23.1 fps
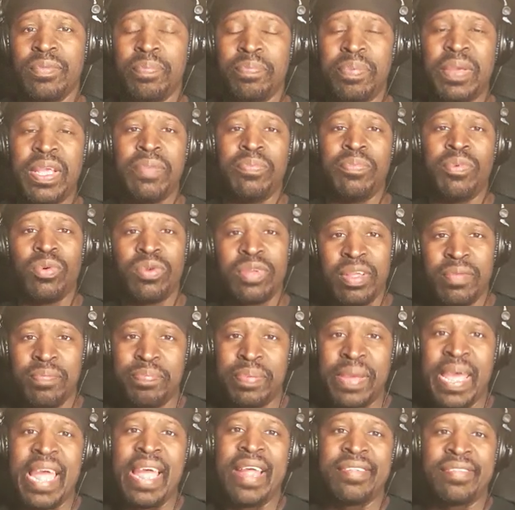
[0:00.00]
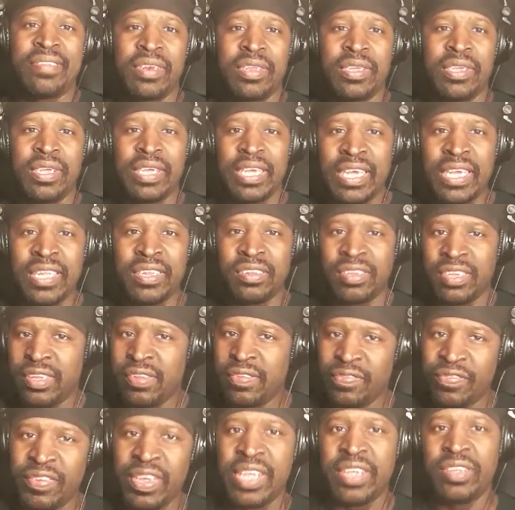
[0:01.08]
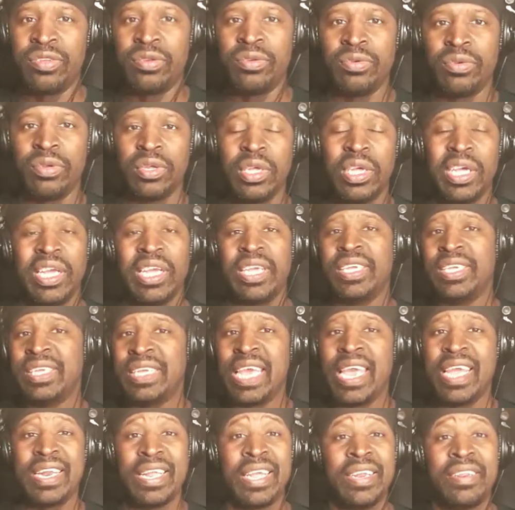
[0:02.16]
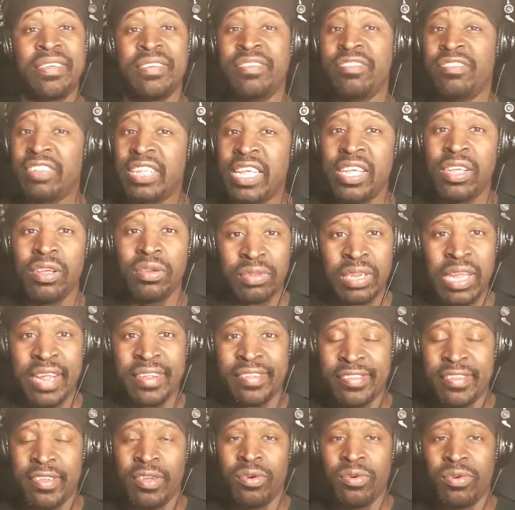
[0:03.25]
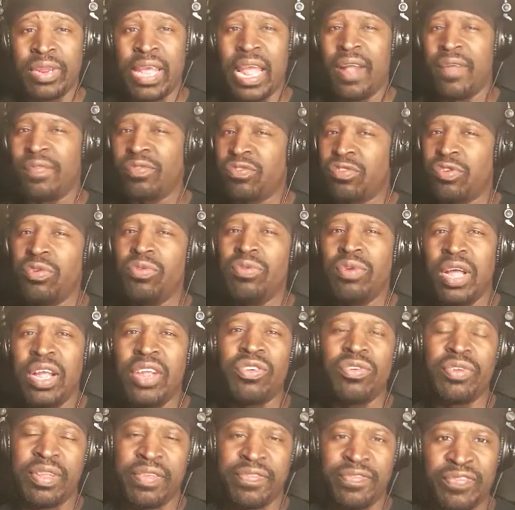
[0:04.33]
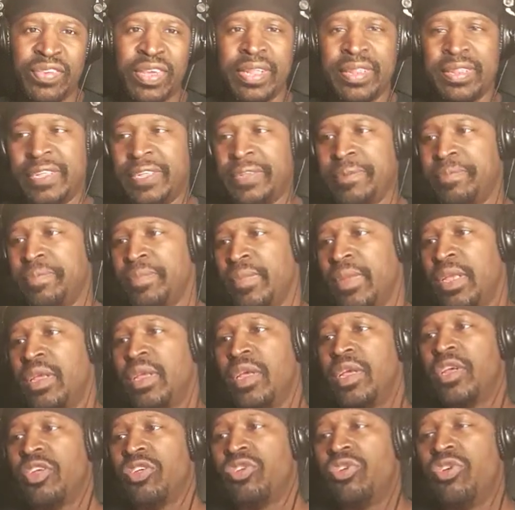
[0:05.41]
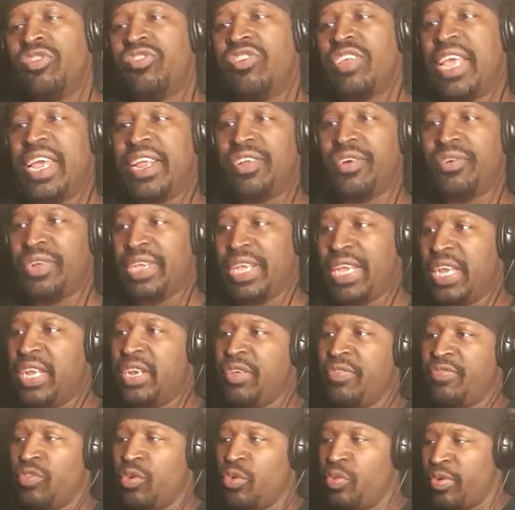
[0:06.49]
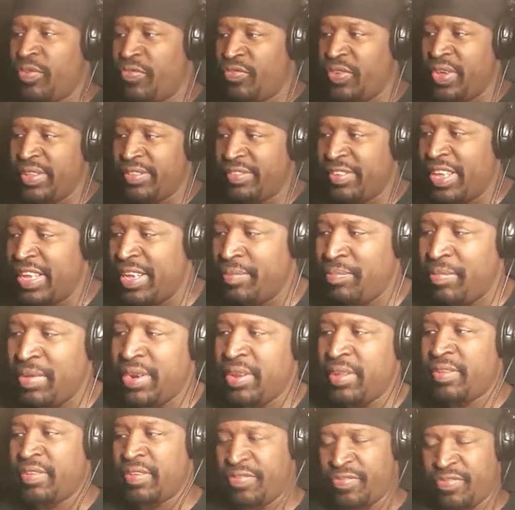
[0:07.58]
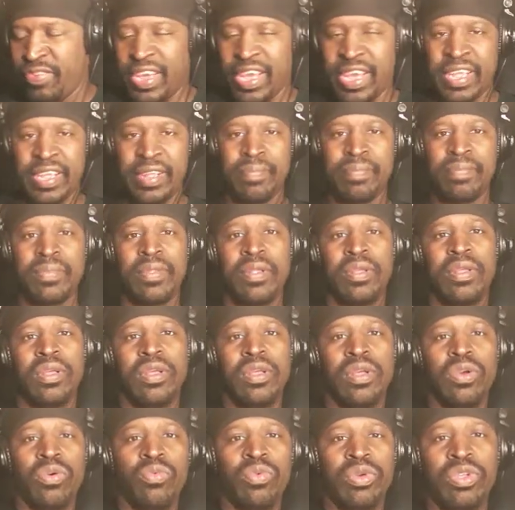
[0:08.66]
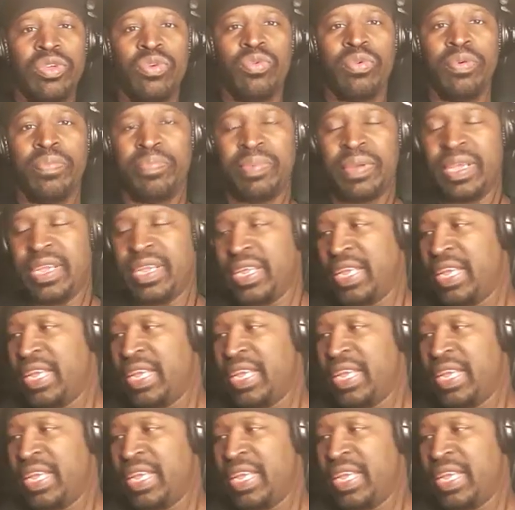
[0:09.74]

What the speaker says: people capacity in this venue, and yet it is still not sold out? 250. You said on an interview with 15 Minutes of Fame, when you were being